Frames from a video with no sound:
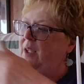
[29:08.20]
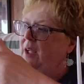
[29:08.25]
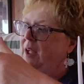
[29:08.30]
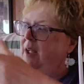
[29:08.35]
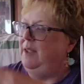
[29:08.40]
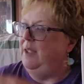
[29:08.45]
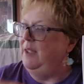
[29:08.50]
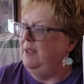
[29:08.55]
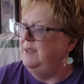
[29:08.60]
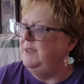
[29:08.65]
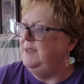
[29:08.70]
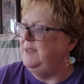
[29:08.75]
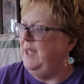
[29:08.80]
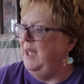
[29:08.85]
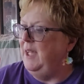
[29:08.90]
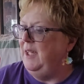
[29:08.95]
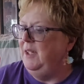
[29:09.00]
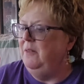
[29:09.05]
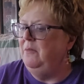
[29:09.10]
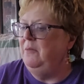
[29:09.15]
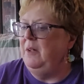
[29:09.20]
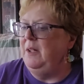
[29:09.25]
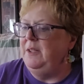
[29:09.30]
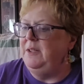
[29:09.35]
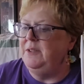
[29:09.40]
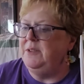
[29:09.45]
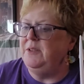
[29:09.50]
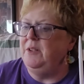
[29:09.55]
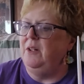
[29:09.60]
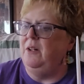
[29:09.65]
And then the second one
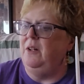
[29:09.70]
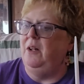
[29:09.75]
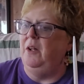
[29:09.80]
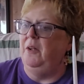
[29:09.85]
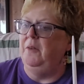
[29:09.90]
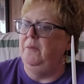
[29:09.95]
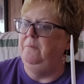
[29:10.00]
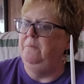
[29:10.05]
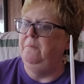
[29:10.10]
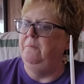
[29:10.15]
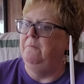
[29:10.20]
is called